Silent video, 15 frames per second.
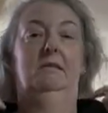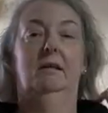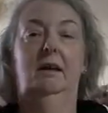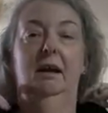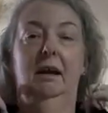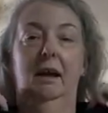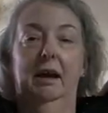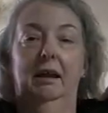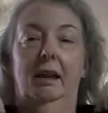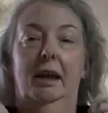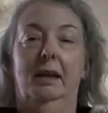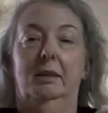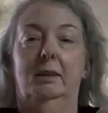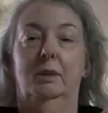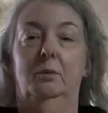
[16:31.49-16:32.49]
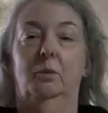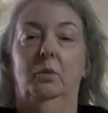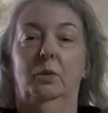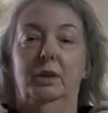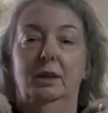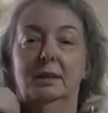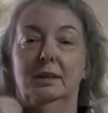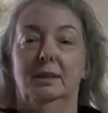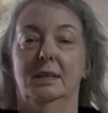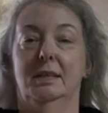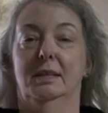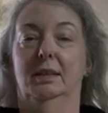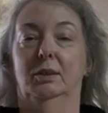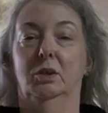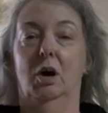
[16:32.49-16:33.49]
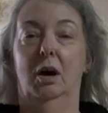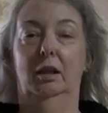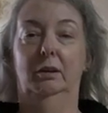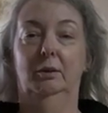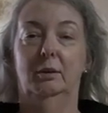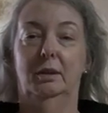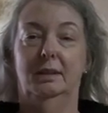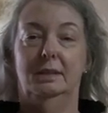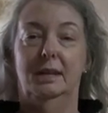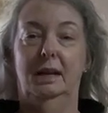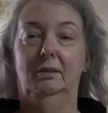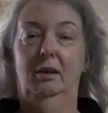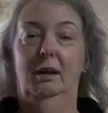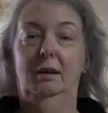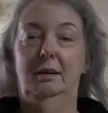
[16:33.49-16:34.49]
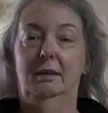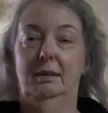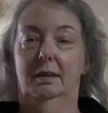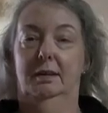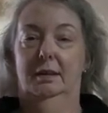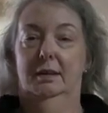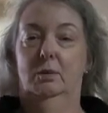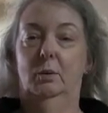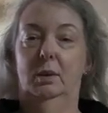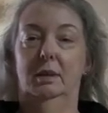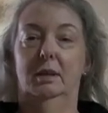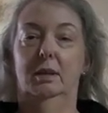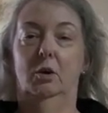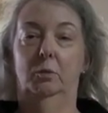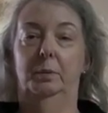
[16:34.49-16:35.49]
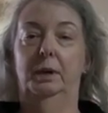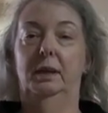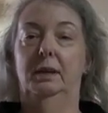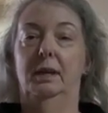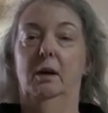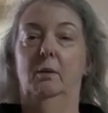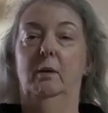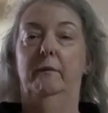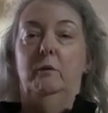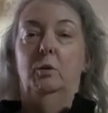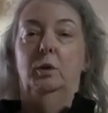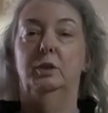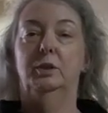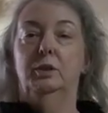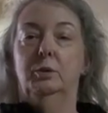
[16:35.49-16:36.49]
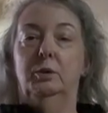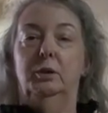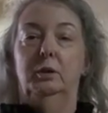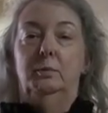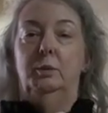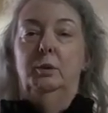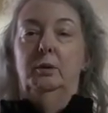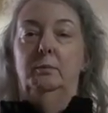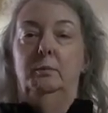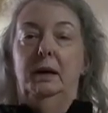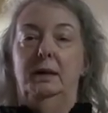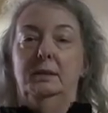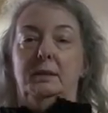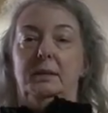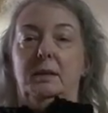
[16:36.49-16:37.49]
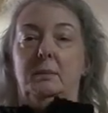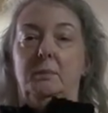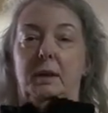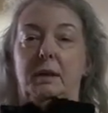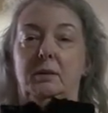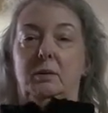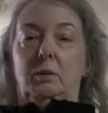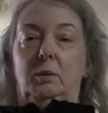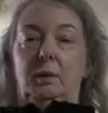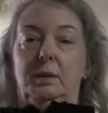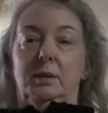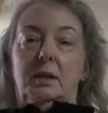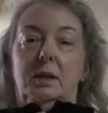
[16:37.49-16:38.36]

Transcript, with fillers: I like the this this collar, this neckline with the opening. Now, of course, you could put buttons and buttonholes